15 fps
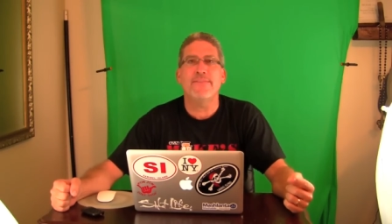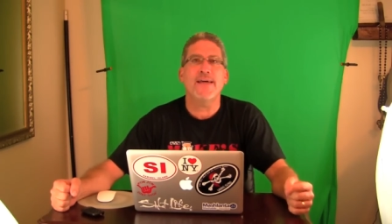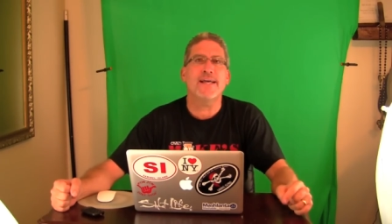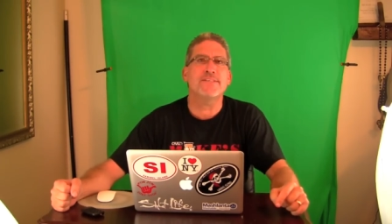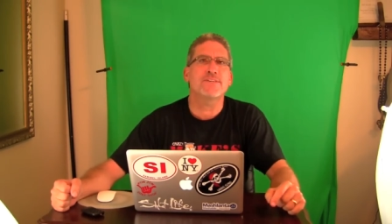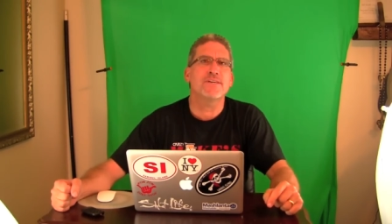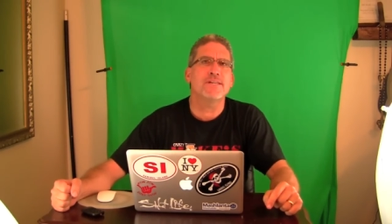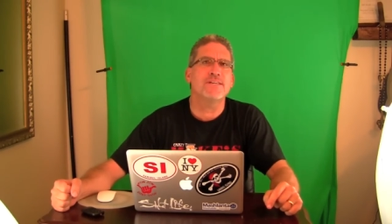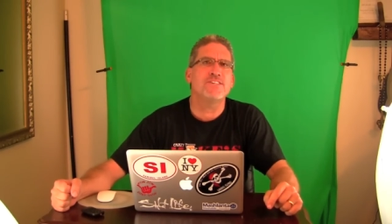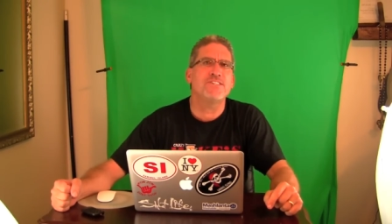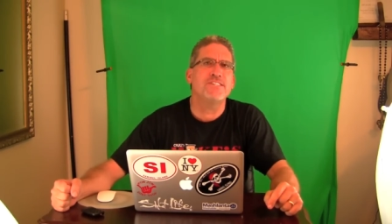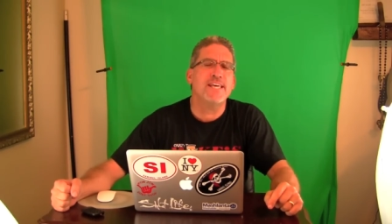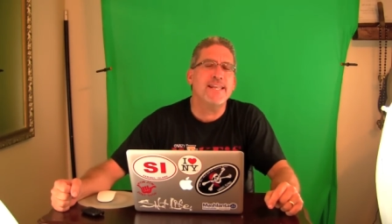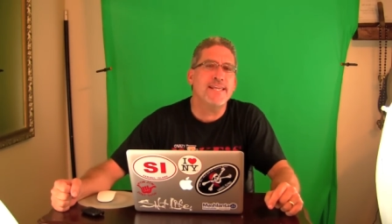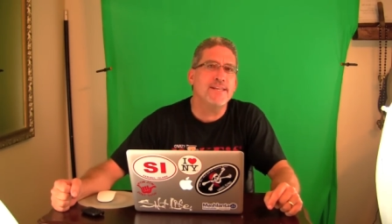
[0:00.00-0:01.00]
and that's going to
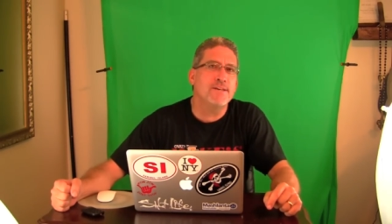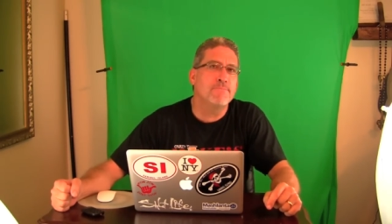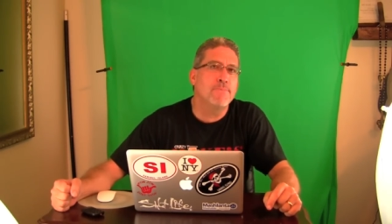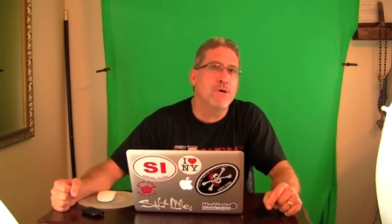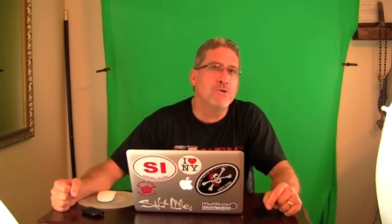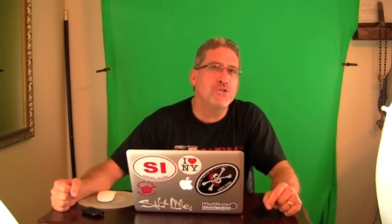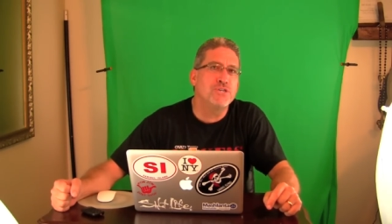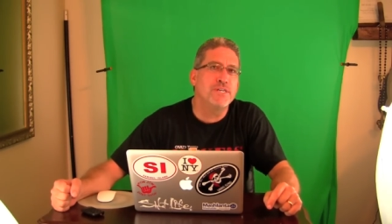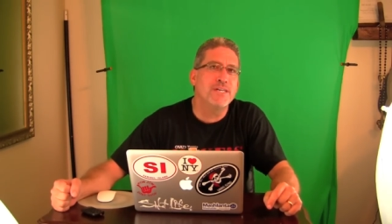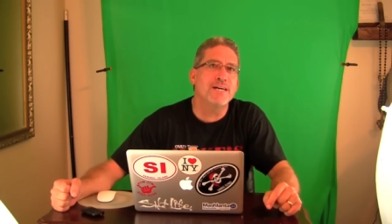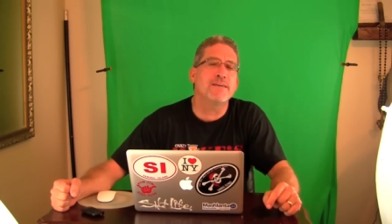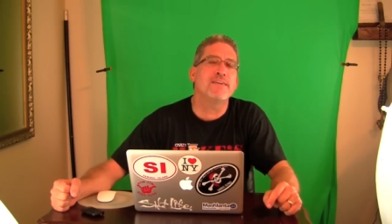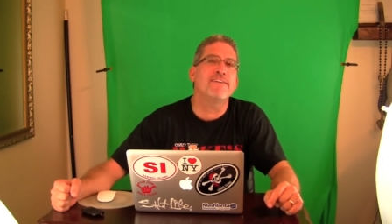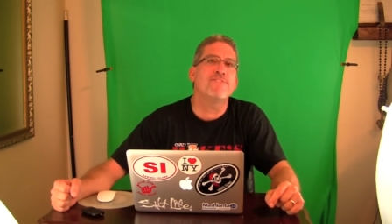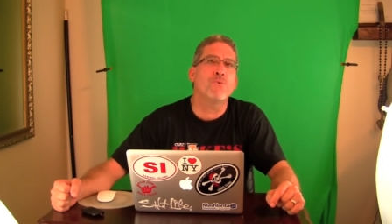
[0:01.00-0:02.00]
set into motion
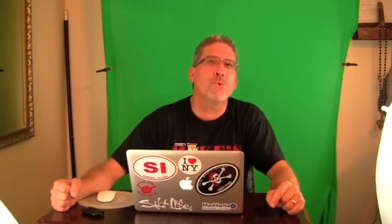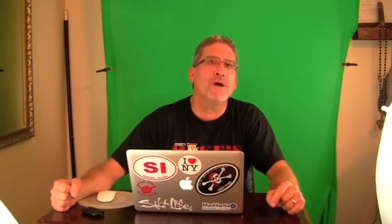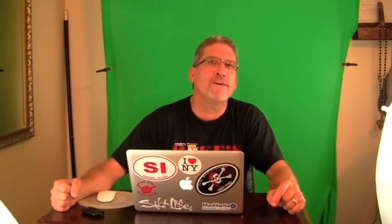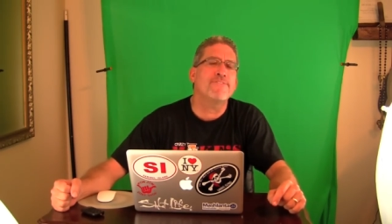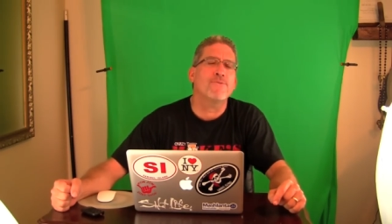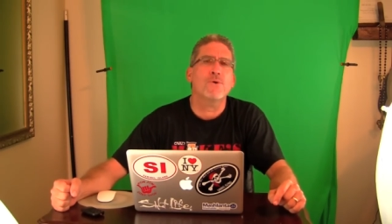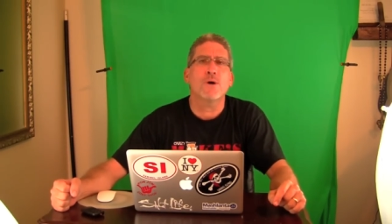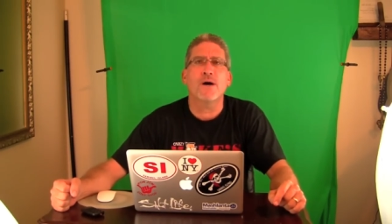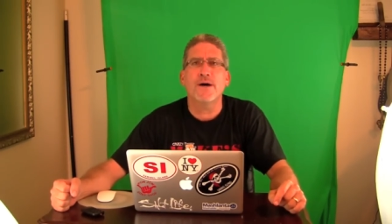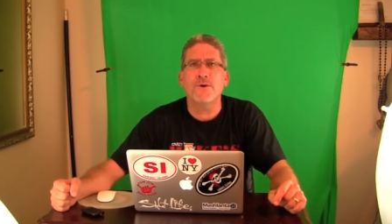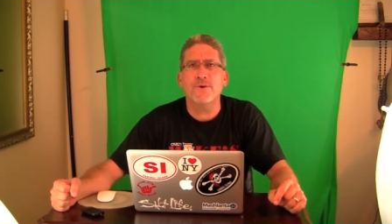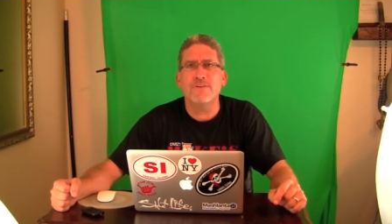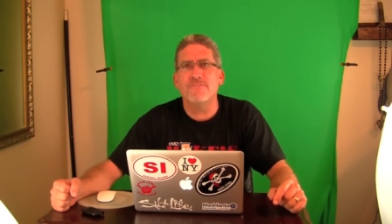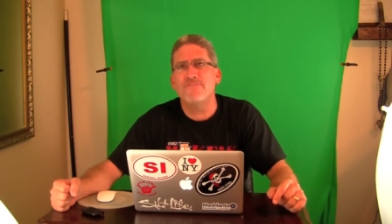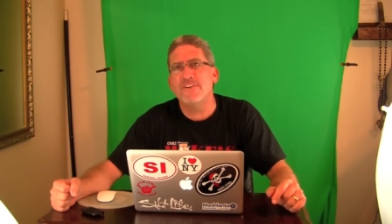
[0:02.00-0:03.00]
a giveaway for
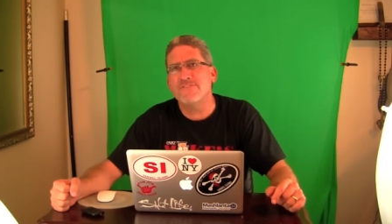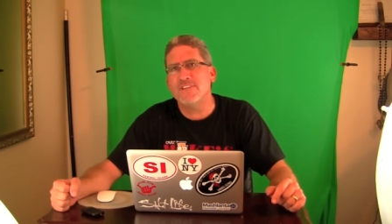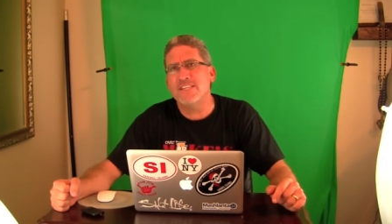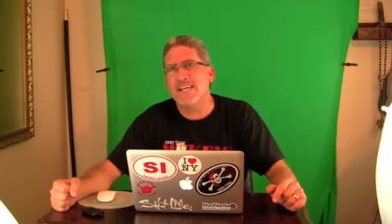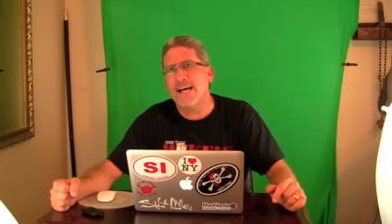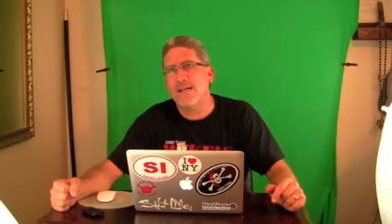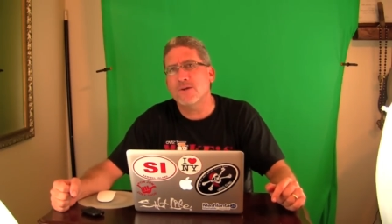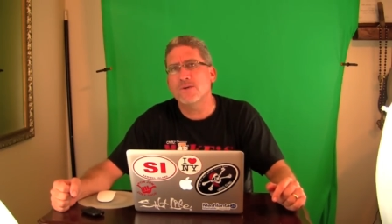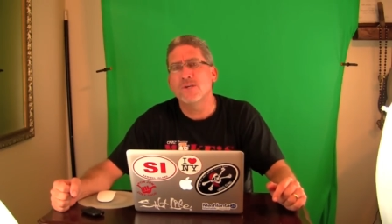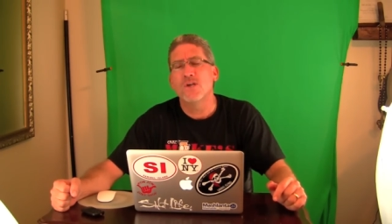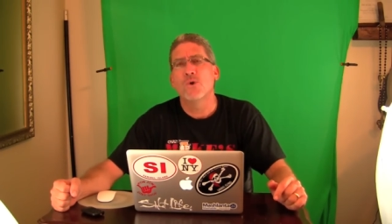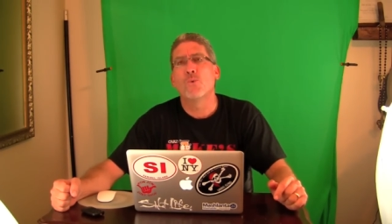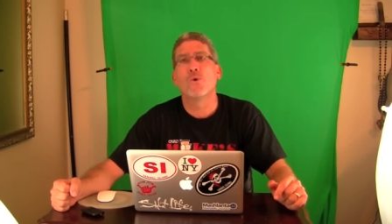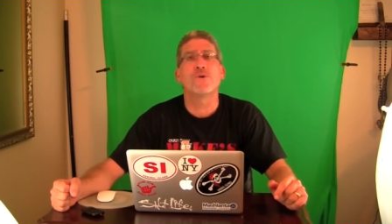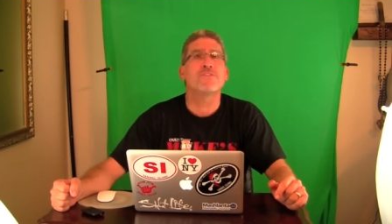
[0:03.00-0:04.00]
$150
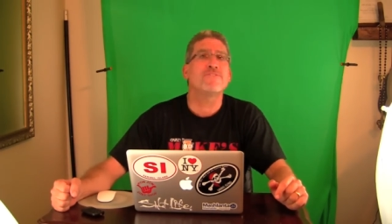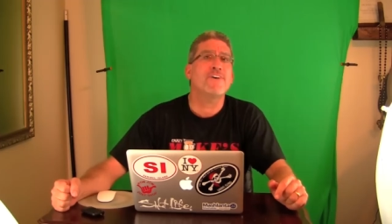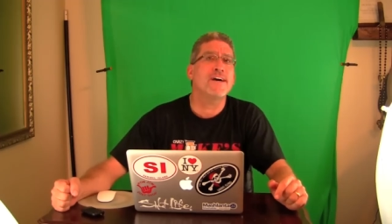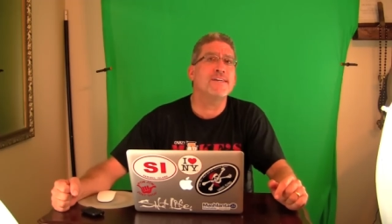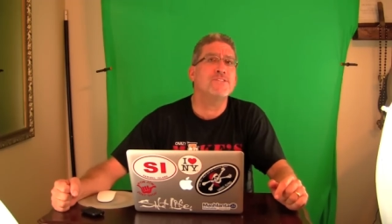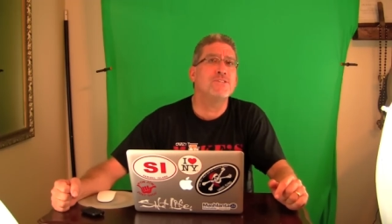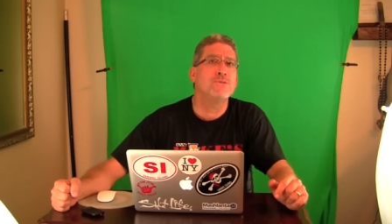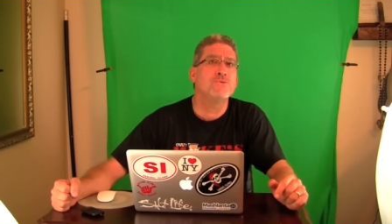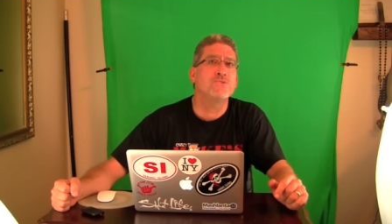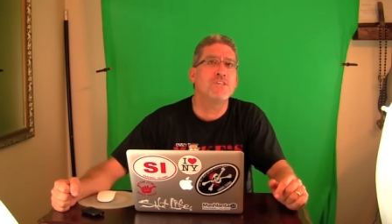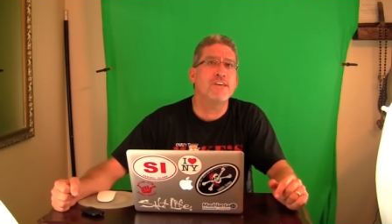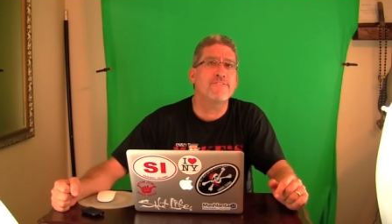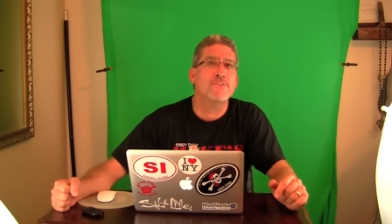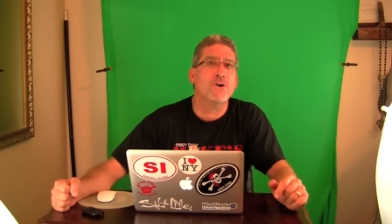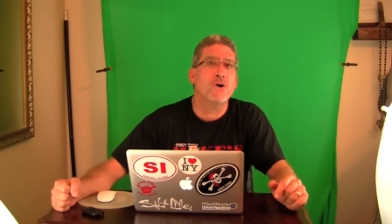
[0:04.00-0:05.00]
worth of iTunes
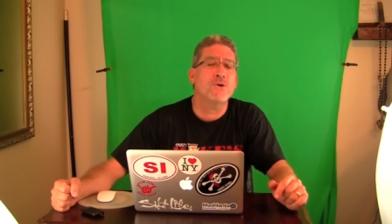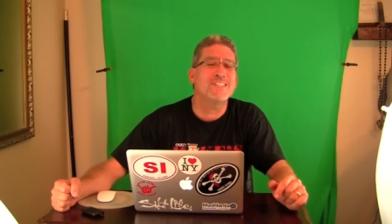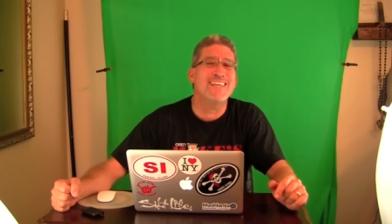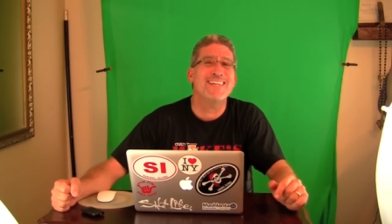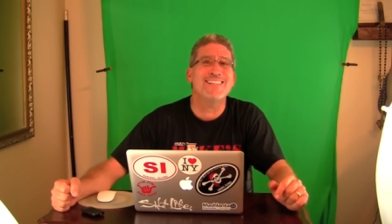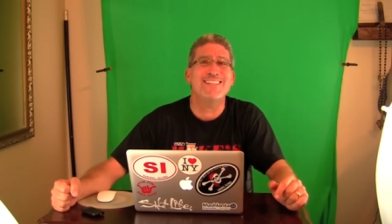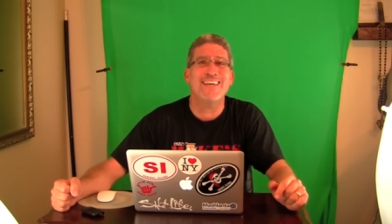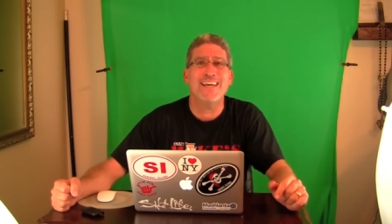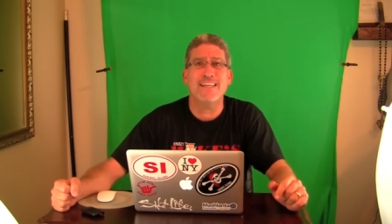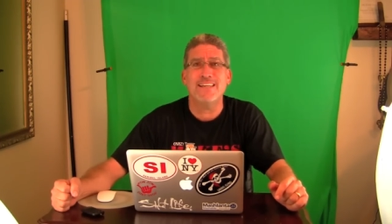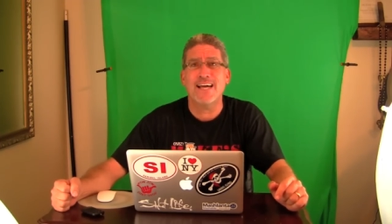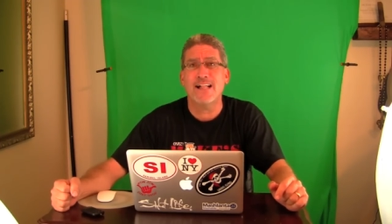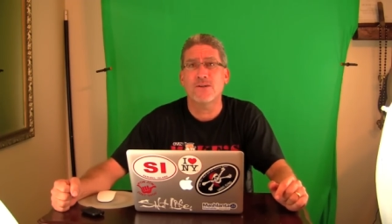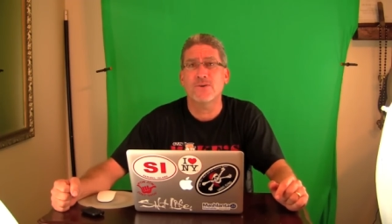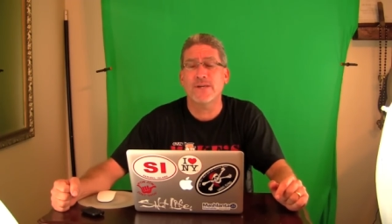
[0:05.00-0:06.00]
gift cards in
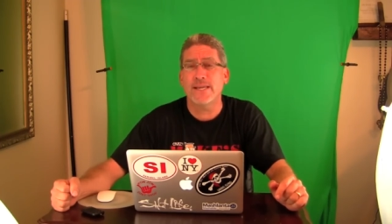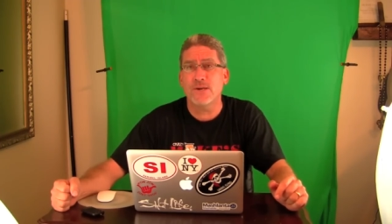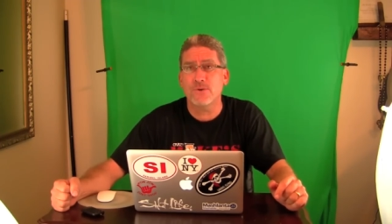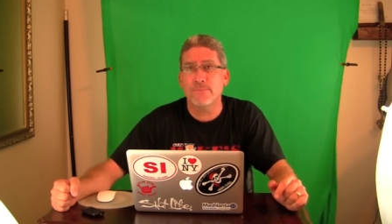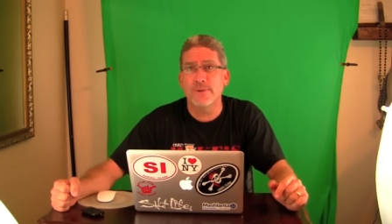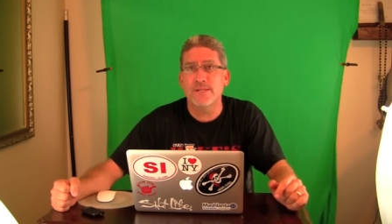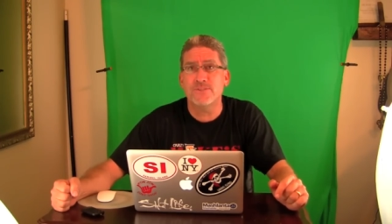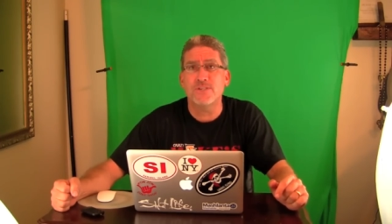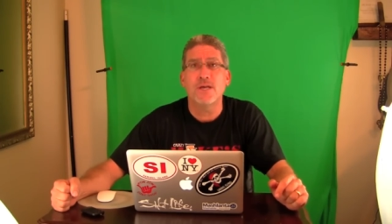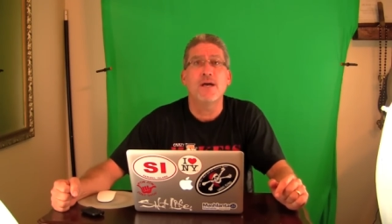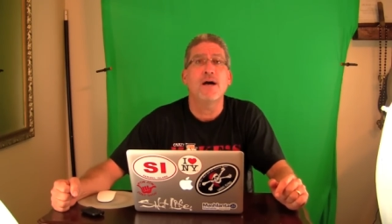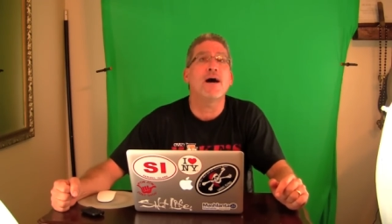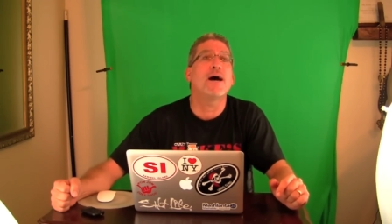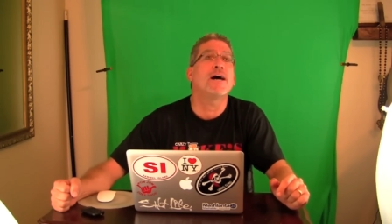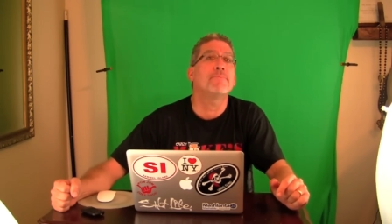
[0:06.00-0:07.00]
$10 increments
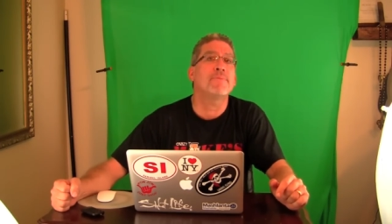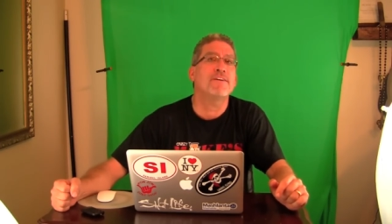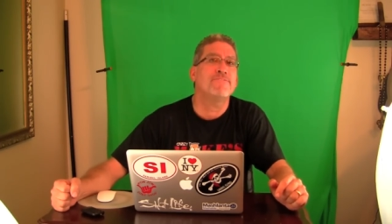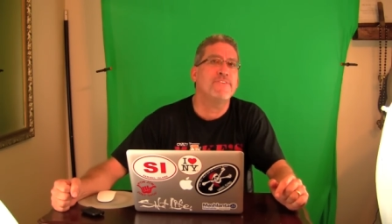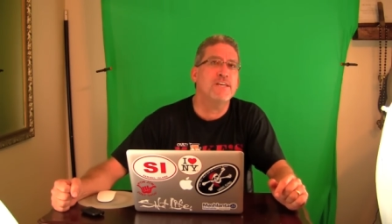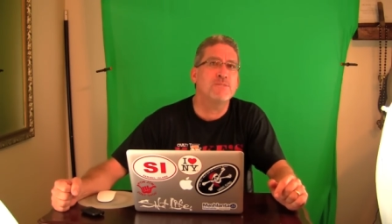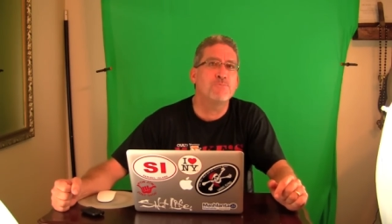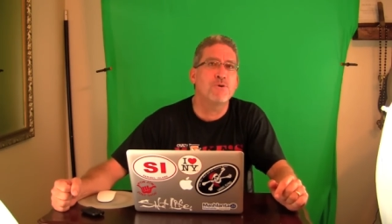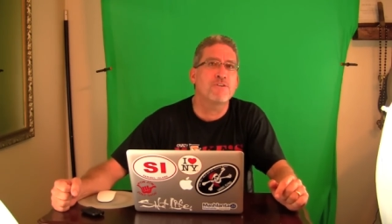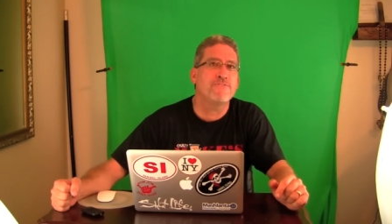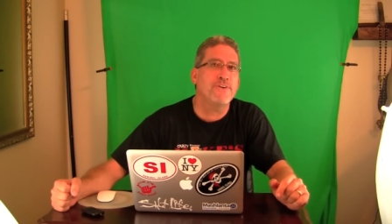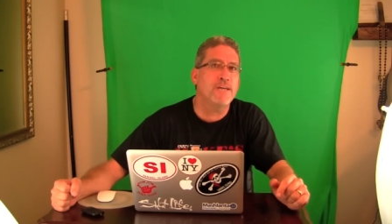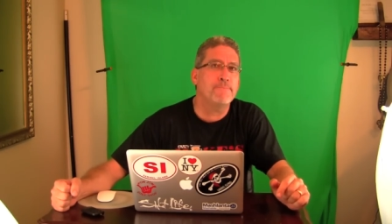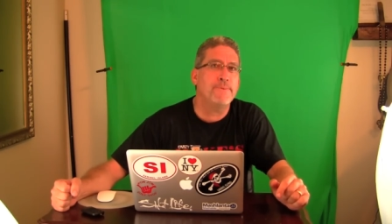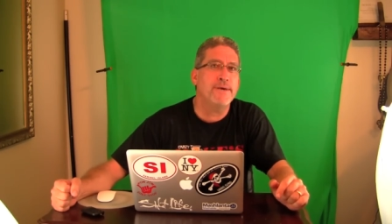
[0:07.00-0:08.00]
on my Facebook
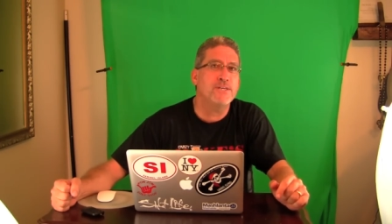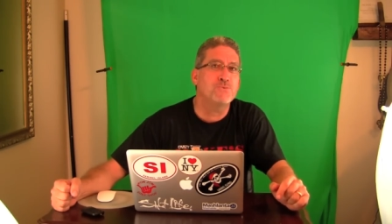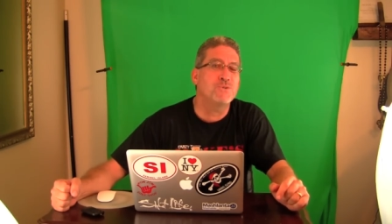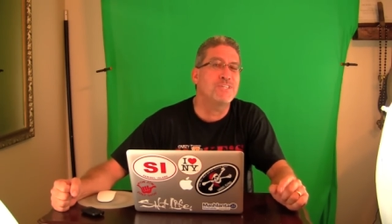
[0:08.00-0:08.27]
fan page,